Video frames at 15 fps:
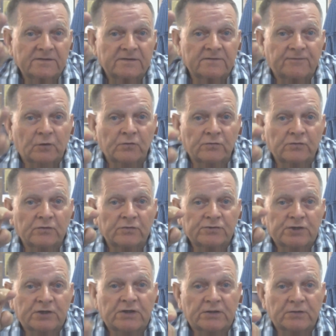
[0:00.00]
It's the
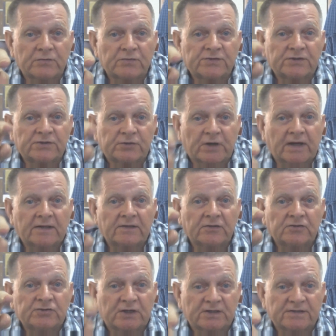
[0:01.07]
photo she used to try
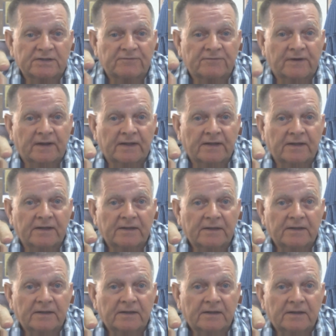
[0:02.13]
to justify
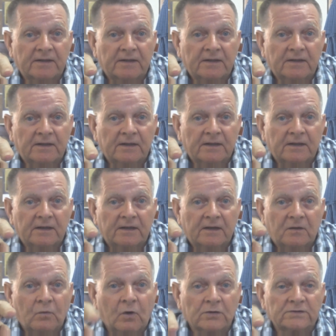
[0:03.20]

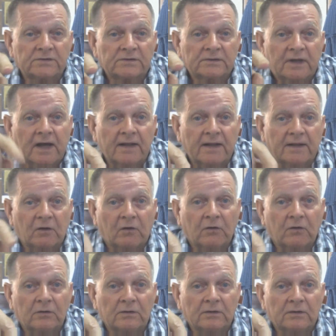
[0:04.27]
what I
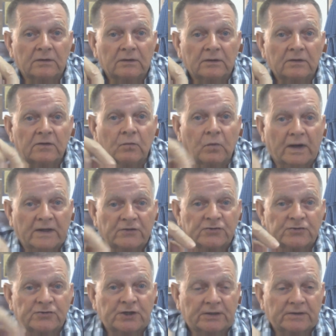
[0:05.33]
call the
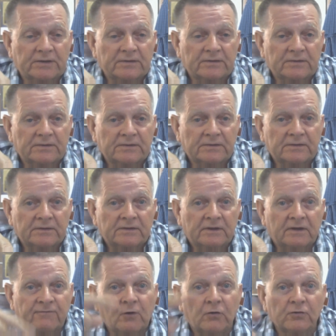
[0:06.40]
white sheet.
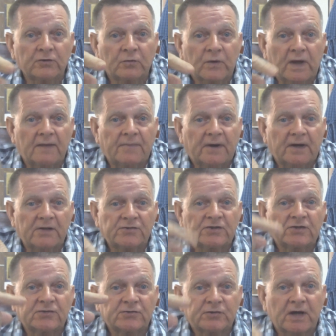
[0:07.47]
A photo whereby
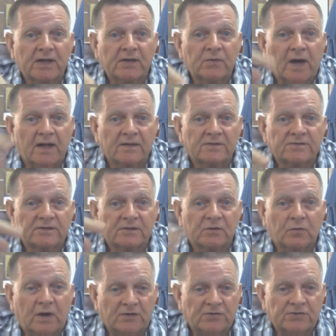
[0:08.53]
she is trying to answer
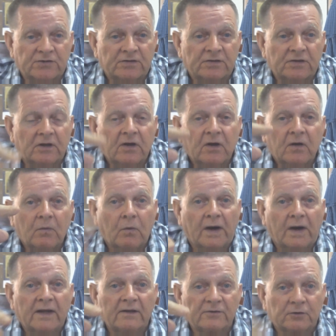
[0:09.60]
the question,
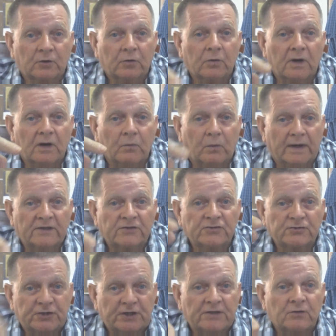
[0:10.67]
why throw a
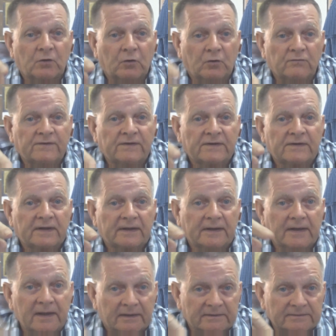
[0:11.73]
white sheet over the
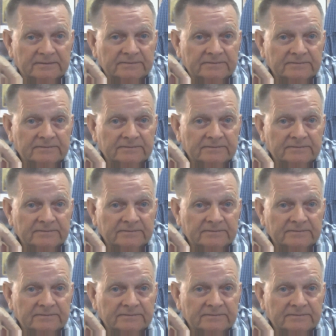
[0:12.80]
gear?